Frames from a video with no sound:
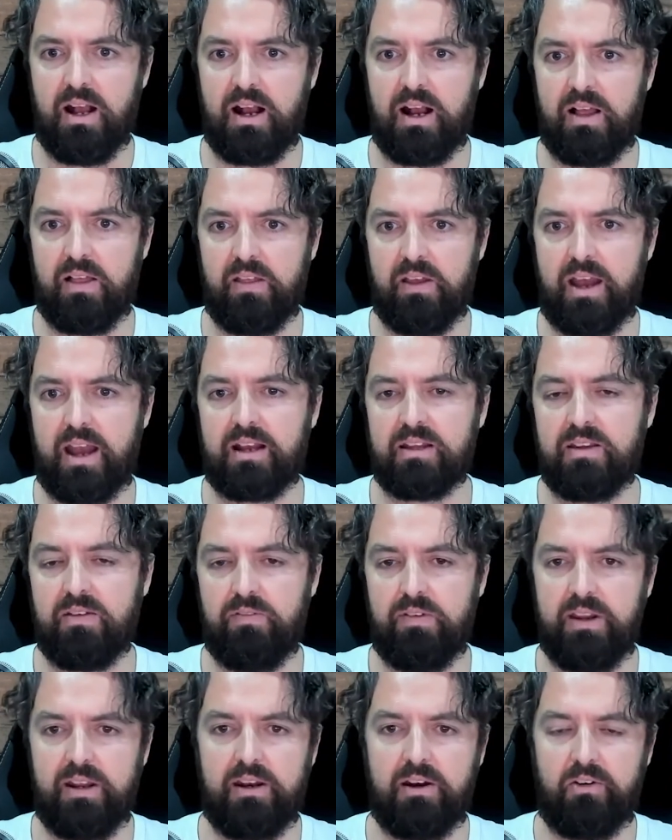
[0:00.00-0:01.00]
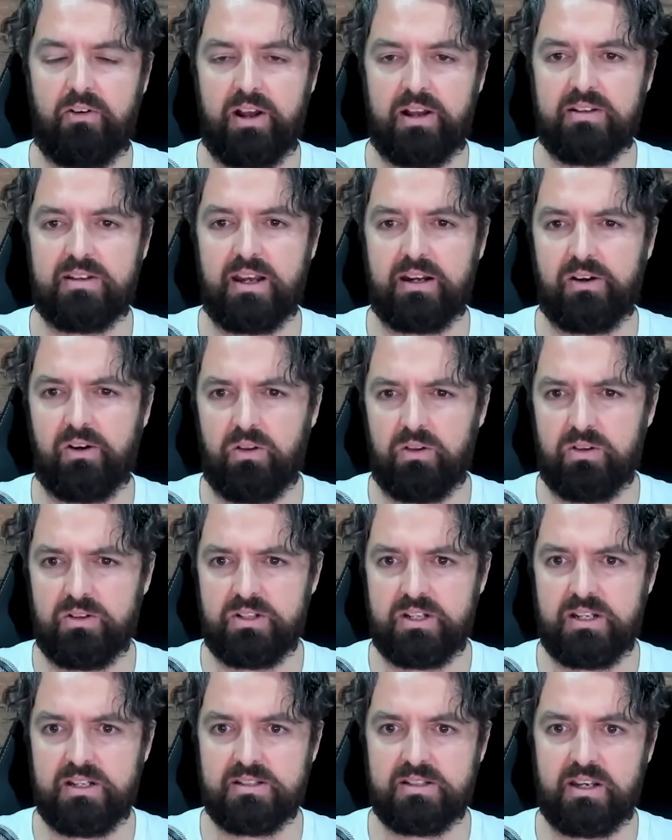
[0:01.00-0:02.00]
the activity in around
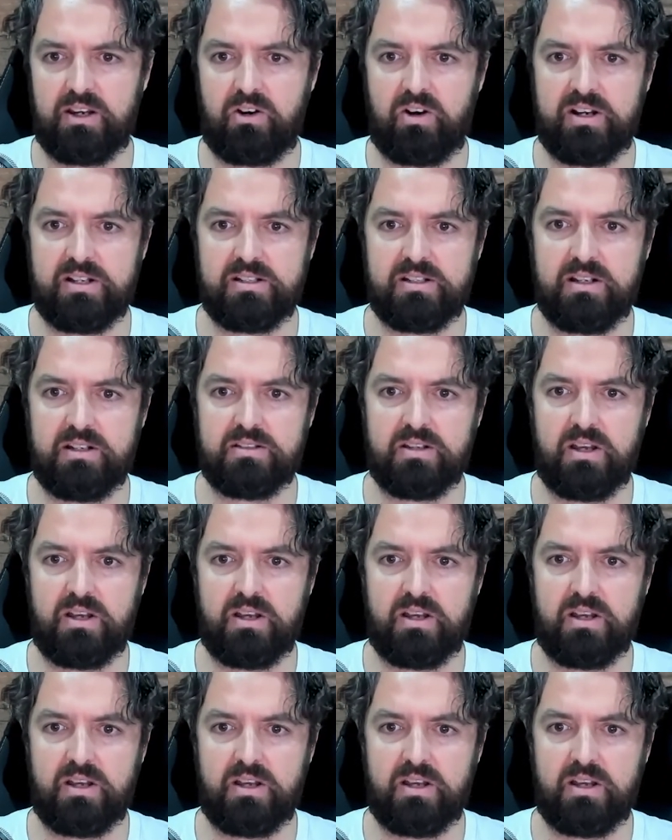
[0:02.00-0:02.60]
technology is increasing.